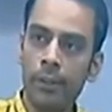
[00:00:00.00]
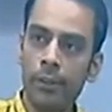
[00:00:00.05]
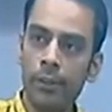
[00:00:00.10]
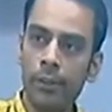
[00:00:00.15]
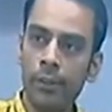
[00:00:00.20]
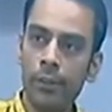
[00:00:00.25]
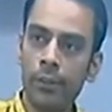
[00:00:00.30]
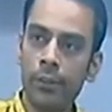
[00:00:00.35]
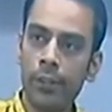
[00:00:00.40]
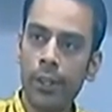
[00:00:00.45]

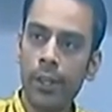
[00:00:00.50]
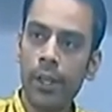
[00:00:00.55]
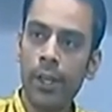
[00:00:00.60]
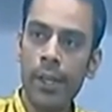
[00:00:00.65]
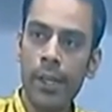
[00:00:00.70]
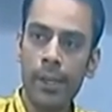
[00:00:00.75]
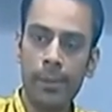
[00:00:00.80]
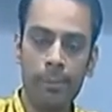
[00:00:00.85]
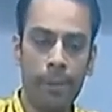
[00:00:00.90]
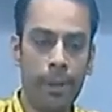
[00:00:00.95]
to send
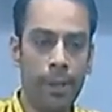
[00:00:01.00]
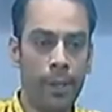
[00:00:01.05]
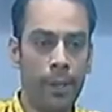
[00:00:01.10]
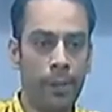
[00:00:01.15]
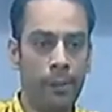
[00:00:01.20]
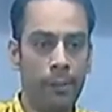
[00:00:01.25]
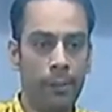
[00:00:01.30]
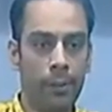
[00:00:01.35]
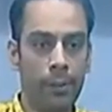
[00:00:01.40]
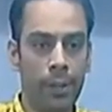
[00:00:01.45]
an email
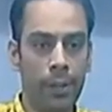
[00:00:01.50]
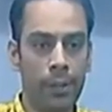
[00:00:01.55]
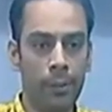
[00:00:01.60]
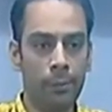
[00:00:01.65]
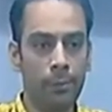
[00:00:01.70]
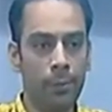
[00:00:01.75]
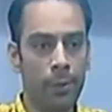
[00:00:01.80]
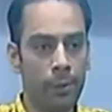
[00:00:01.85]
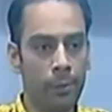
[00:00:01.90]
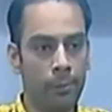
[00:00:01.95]
what kind
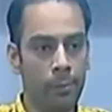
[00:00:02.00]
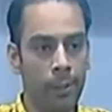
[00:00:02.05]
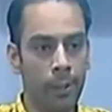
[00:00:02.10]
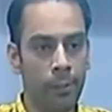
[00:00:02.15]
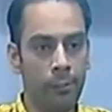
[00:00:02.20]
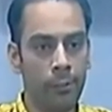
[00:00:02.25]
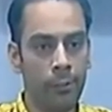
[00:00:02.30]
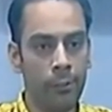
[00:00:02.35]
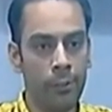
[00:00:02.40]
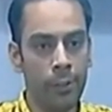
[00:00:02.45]
of problem they
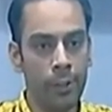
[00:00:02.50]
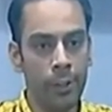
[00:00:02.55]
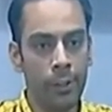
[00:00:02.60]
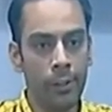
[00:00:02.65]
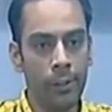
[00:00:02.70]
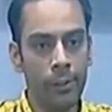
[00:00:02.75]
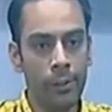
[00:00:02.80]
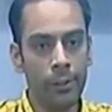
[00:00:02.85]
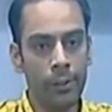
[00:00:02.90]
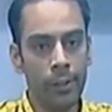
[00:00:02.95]
are
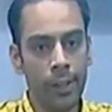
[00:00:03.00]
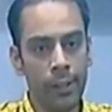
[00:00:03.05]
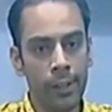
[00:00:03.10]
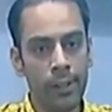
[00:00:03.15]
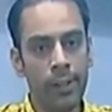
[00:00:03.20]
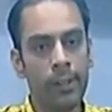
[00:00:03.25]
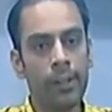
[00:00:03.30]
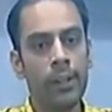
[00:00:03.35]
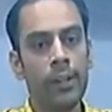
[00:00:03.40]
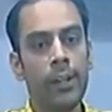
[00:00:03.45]
posing,
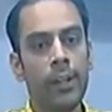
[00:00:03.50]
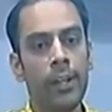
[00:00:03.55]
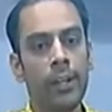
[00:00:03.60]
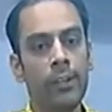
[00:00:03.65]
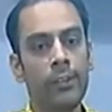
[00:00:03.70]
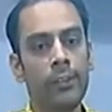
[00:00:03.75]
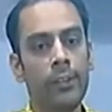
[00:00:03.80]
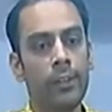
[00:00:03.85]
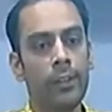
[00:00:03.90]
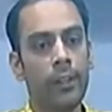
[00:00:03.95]
then
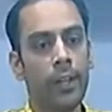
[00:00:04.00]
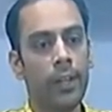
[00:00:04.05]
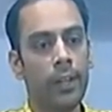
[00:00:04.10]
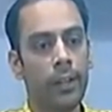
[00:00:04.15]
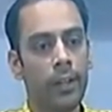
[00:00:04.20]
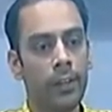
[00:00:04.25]
answer that.